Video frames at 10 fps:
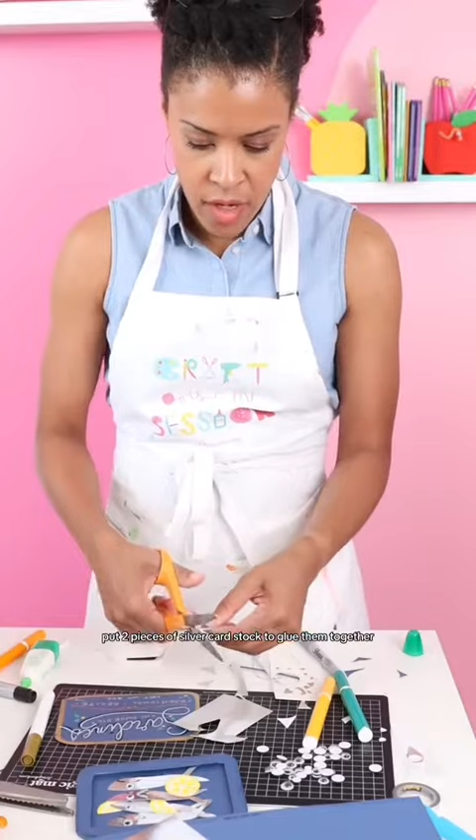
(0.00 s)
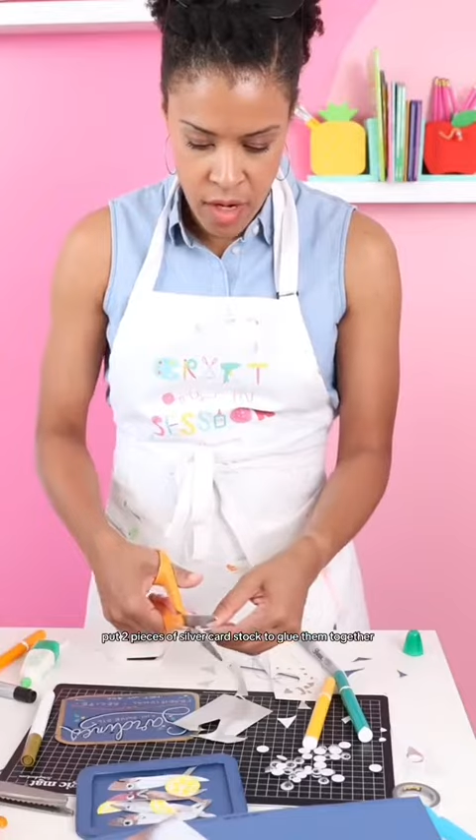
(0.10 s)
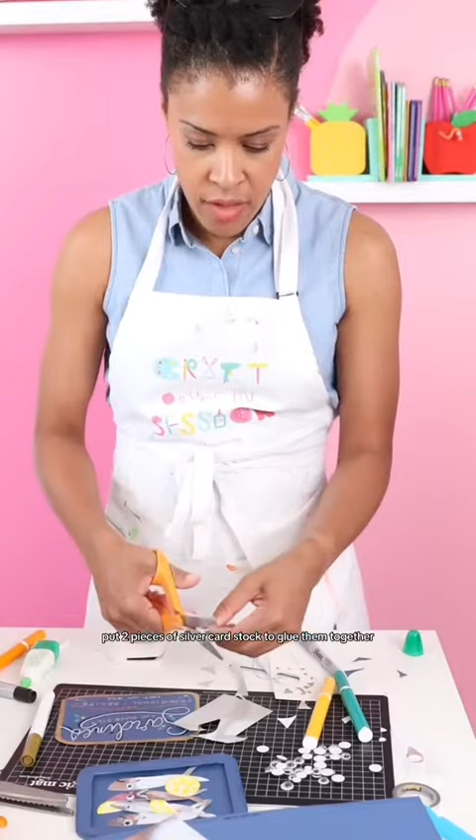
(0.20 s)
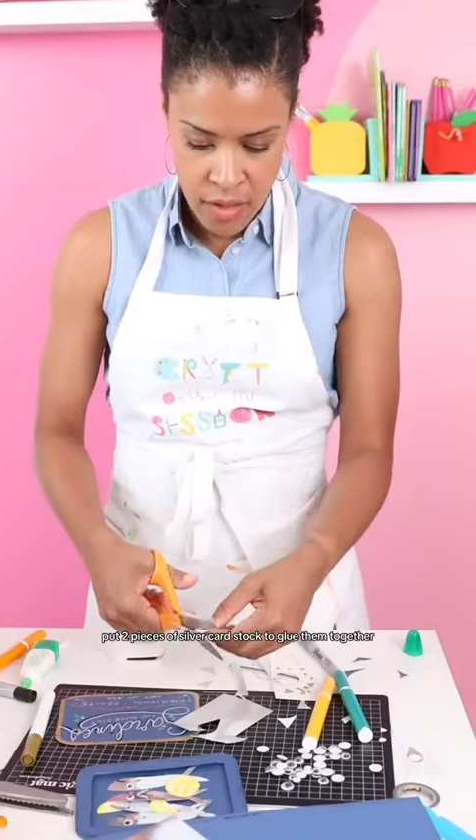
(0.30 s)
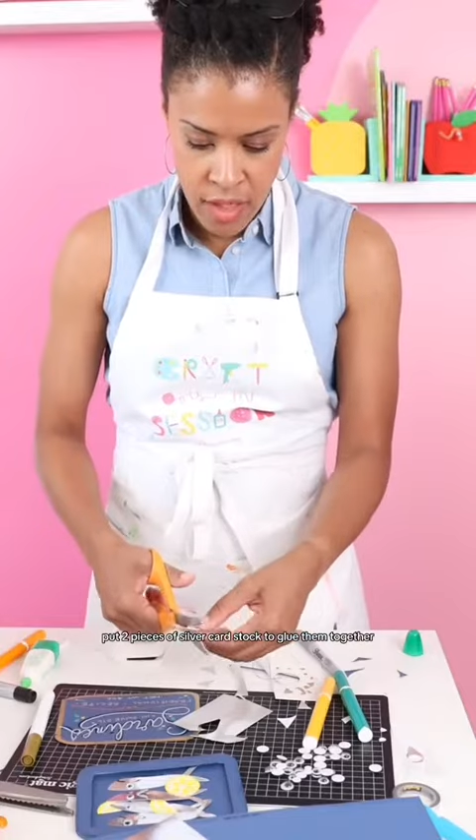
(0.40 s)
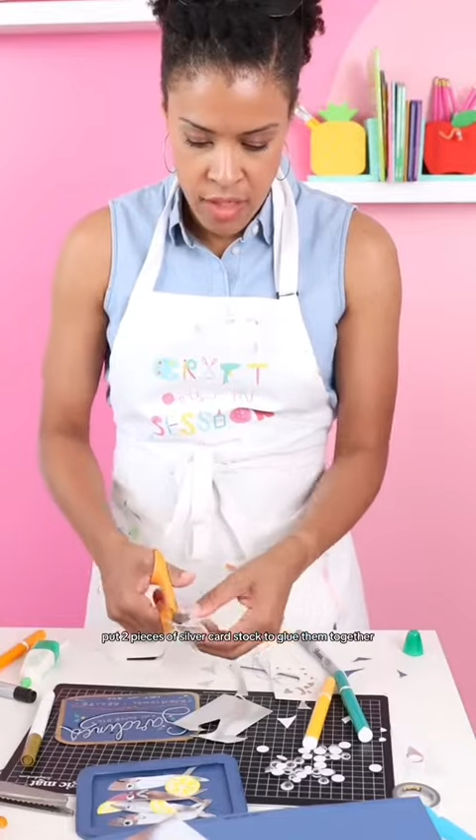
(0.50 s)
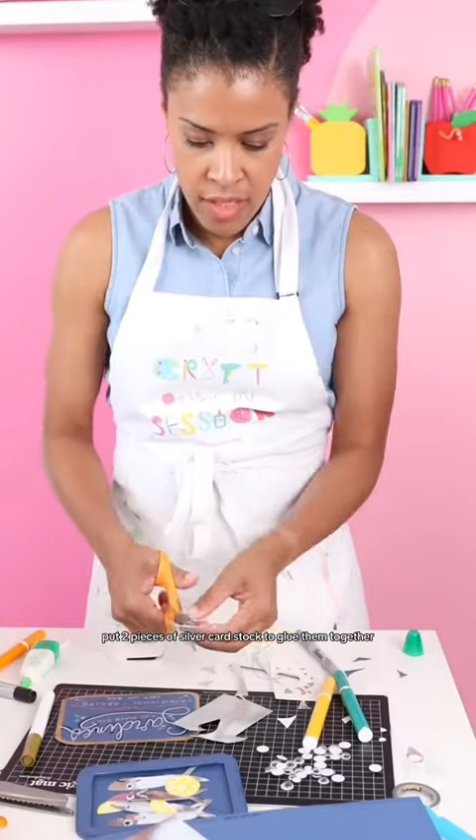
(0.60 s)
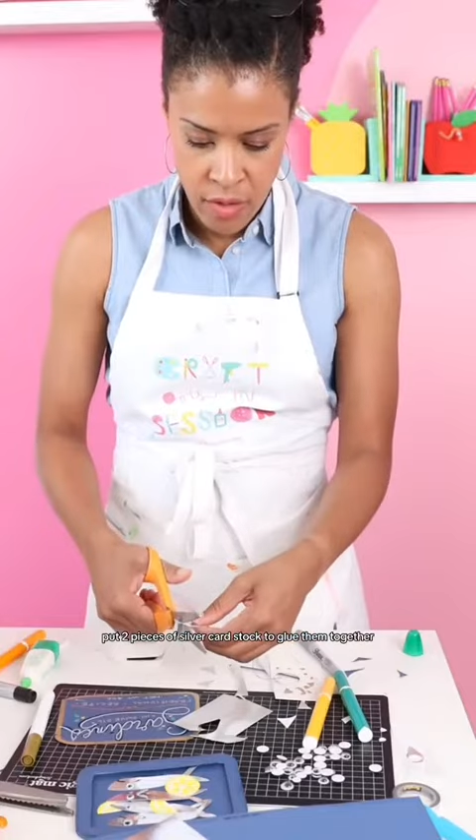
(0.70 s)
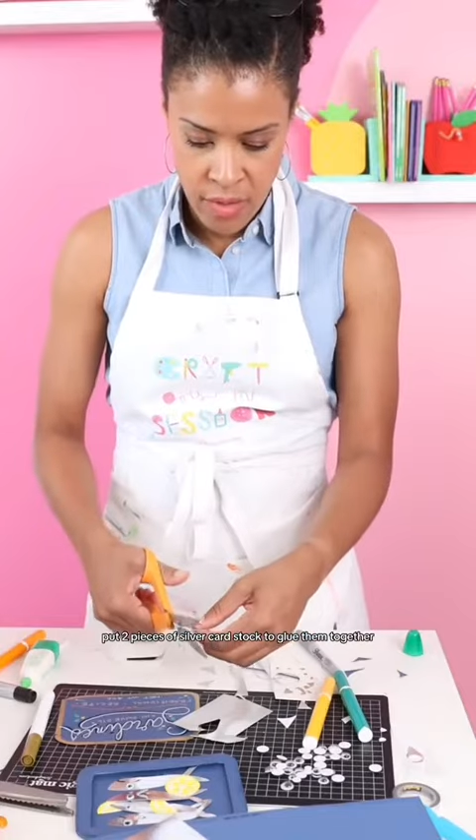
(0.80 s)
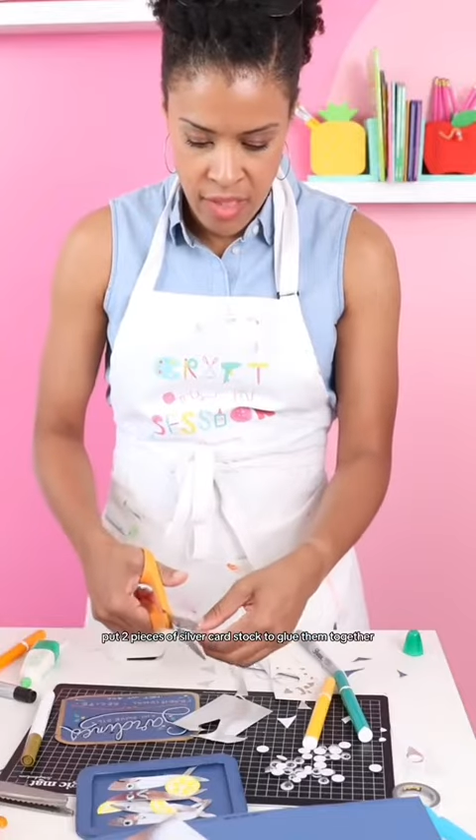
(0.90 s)
cardstock,
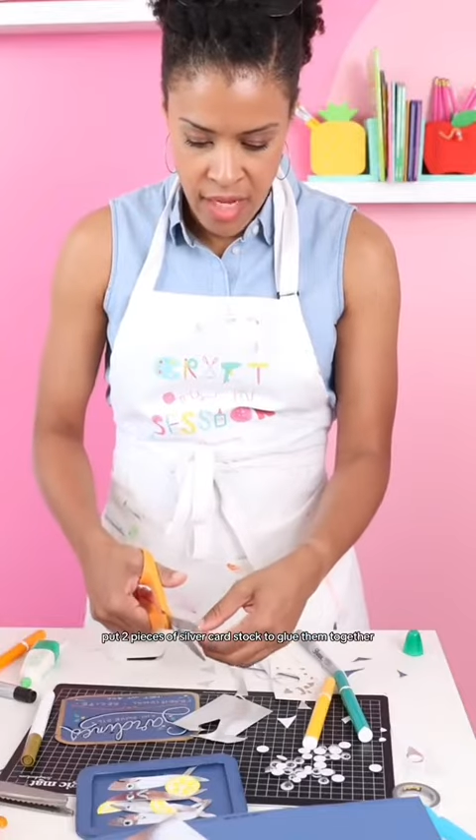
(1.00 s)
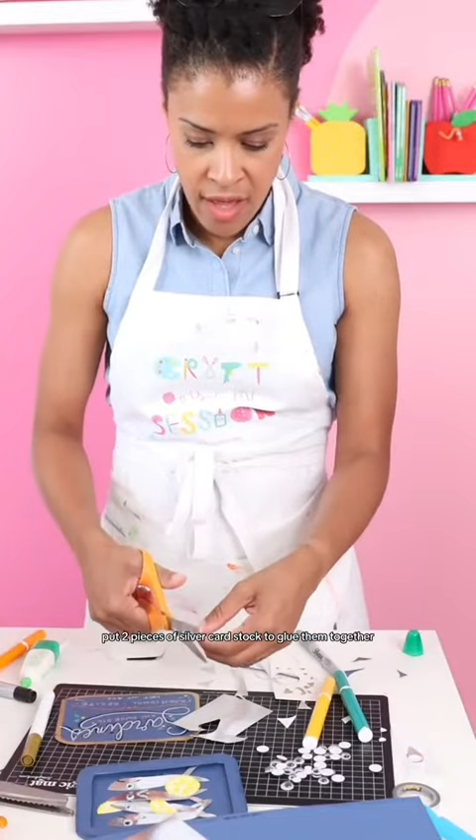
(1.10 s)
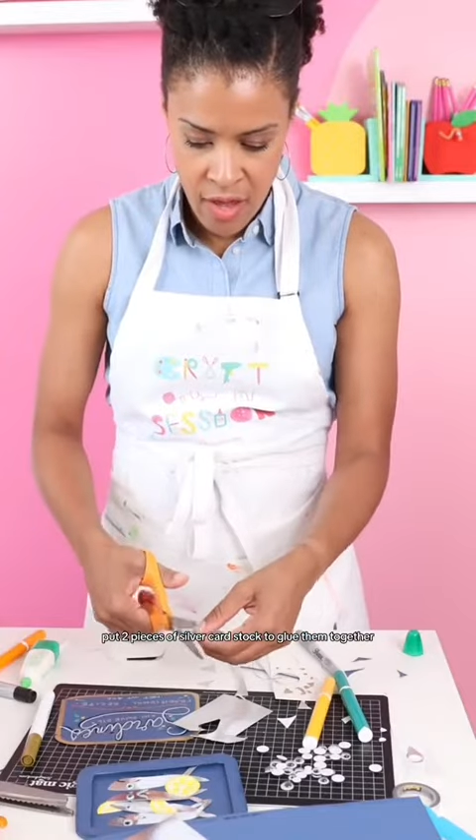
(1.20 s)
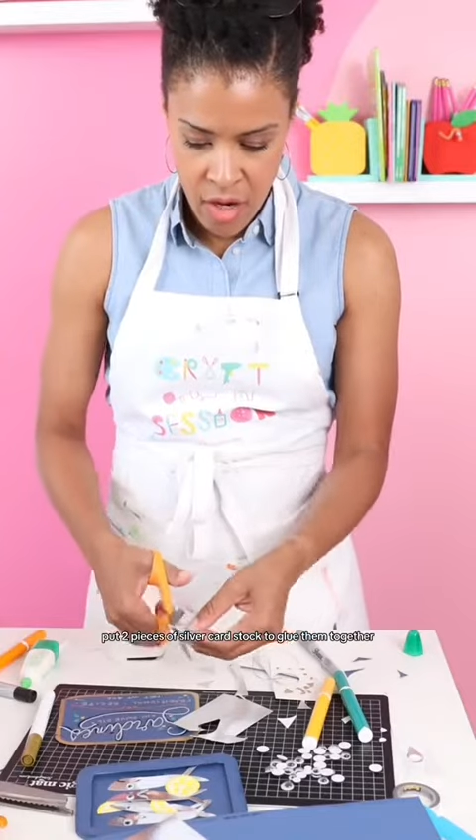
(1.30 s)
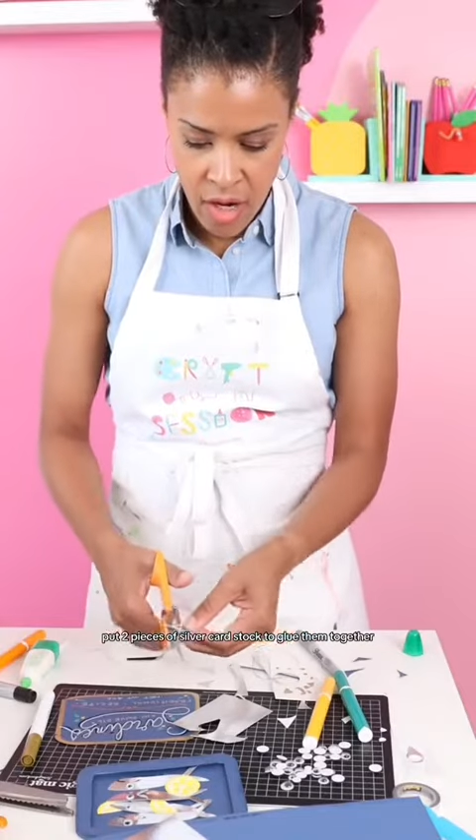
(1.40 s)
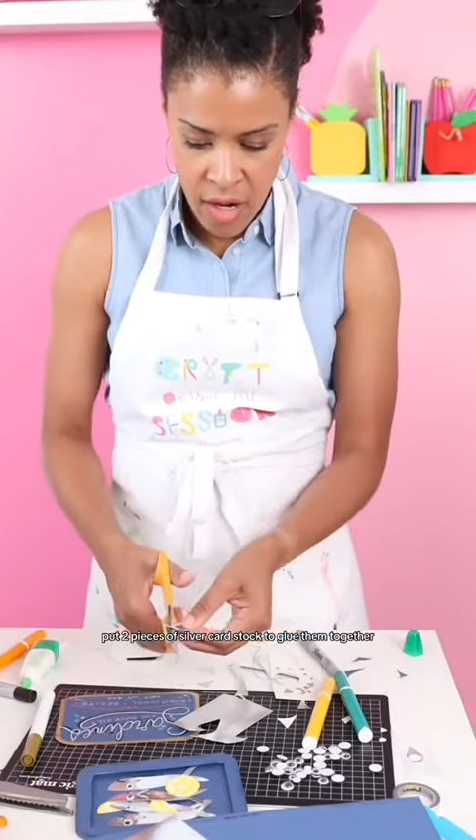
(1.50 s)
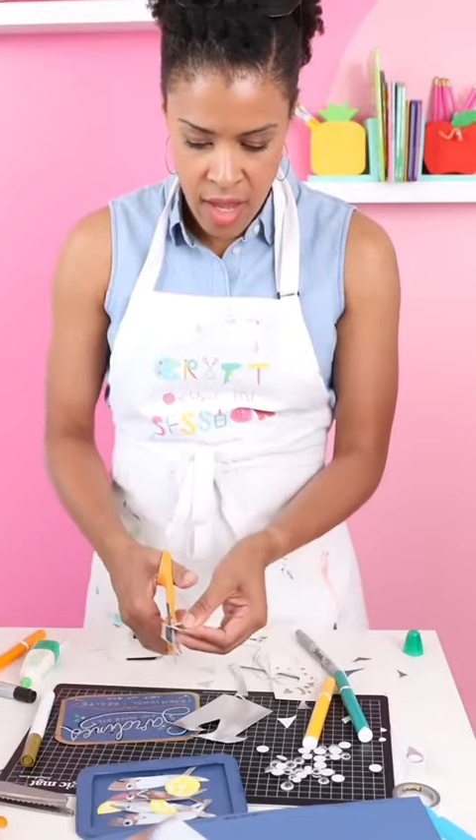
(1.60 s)
glue them together.